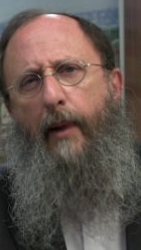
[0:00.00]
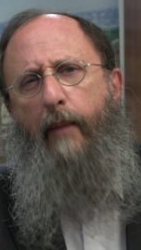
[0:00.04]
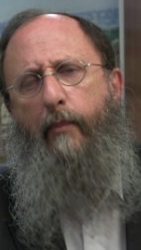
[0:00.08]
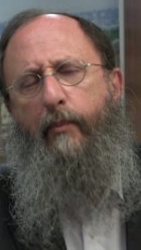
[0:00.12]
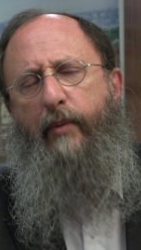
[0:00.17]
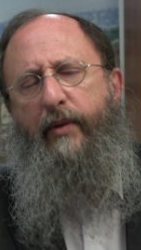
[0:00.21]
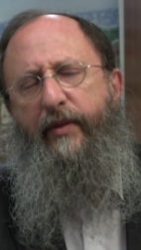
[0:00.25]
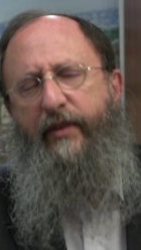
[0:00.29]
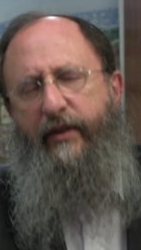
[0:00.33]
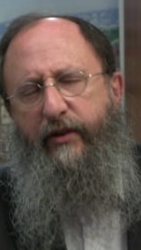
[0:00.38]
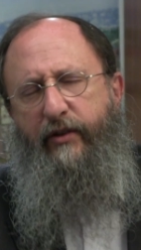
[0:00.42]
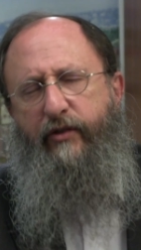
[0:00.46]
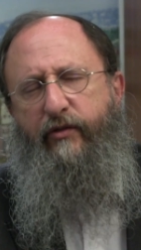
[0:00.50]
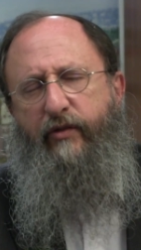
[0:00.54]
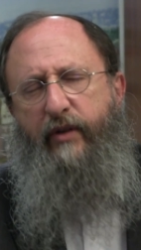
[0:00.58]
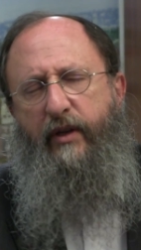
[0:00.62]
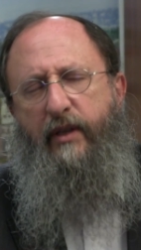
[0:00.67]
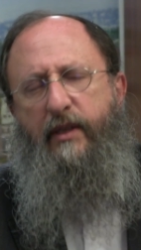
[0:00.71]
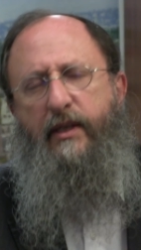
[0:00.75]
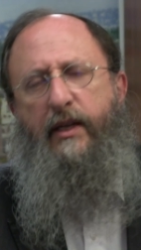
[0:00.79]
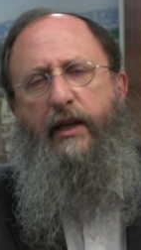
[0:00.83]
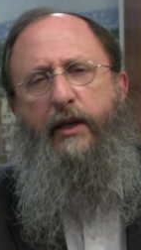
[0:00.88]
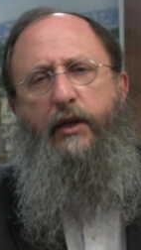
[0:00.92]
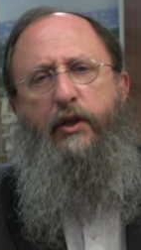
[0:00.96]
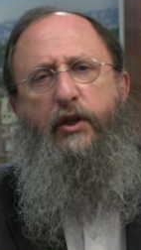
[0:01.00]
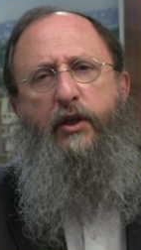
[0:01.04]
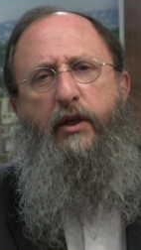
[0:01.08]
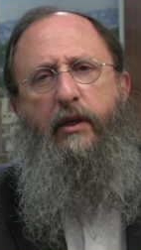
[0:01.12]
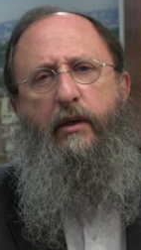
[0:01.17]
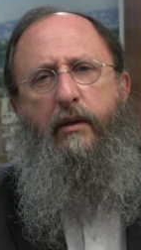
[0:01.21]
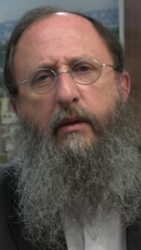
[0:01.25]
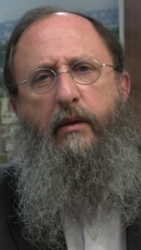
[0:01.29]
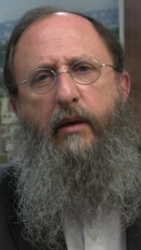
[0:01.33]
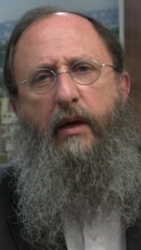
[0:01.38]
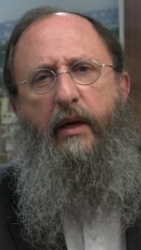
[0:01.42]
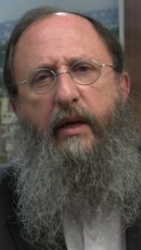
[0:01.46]
But this
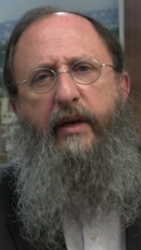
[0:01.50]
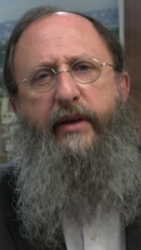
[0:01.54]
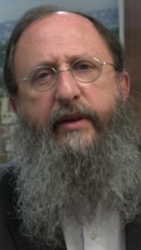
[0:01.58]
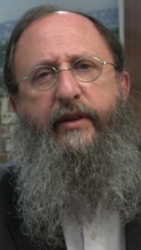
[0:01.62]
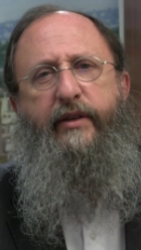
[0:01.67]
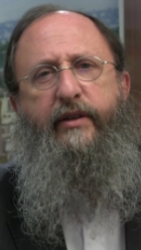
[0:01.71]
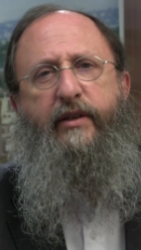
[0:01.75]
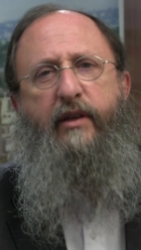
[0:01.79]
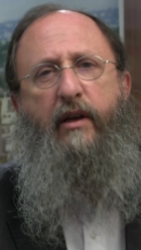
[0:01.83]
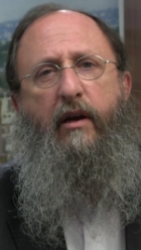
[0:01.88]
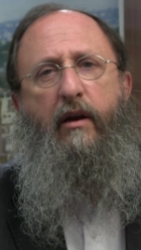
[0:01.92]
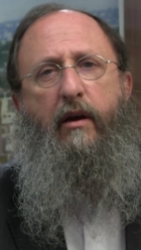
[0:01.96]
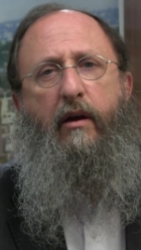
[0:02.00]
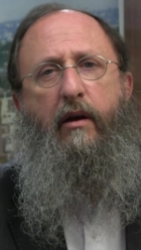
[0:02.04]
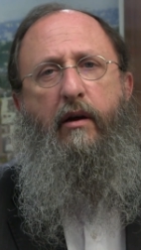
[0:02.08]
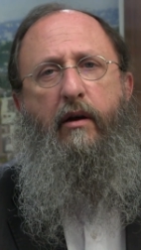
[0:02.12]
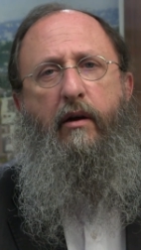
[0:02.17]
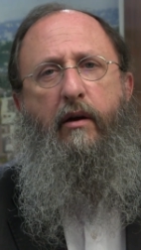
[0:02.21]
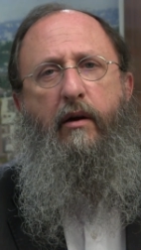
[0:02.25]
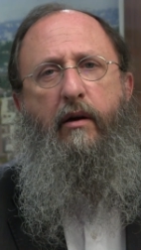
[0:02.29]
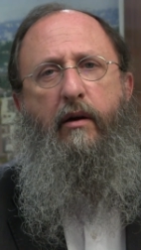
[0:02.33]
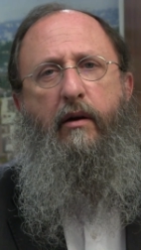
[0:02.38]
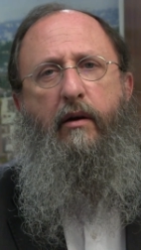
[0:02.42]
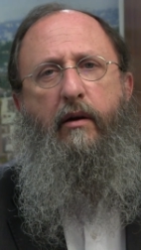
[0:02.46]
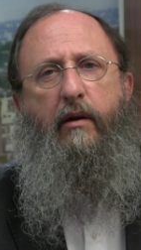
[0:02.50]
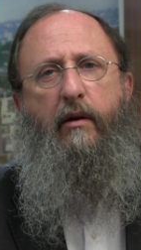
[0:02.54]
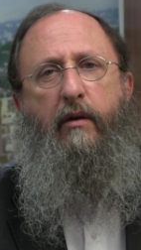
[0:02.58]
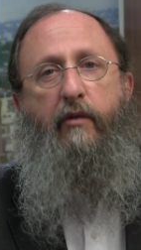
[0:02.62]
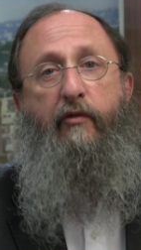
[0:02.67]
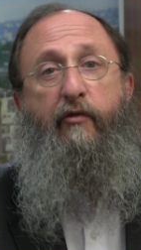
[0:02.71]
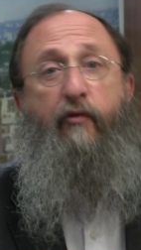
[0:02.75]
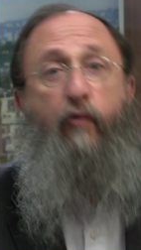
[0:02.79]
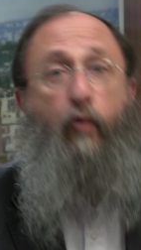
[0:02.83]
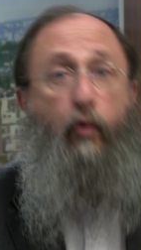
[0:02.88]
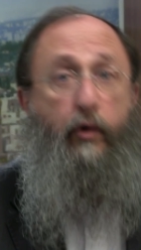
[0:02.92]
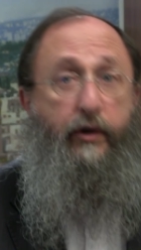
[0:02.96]
translation is
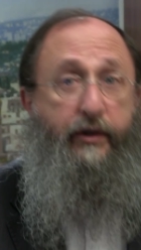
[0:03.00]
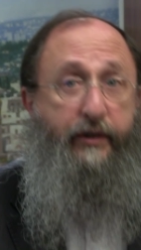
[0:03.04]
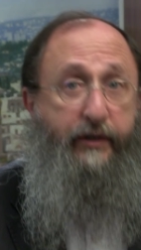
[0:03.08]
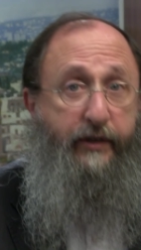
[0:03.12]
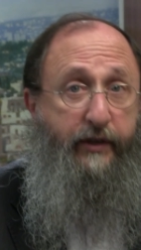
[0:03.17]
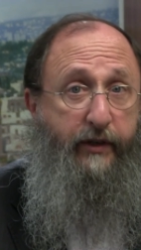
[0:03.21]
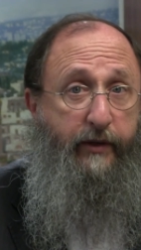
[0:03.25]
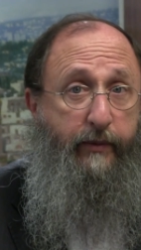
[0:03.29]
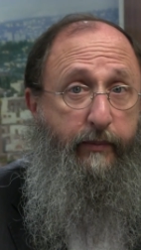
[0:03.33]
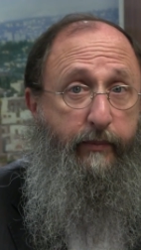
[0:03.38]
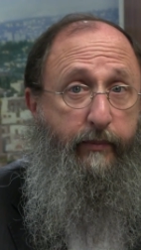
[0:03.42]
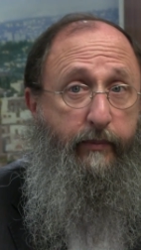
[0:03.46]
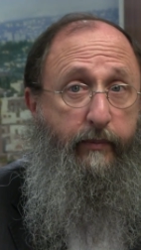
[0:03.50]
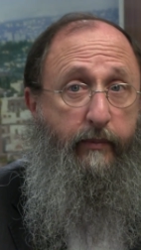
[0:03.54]
forced.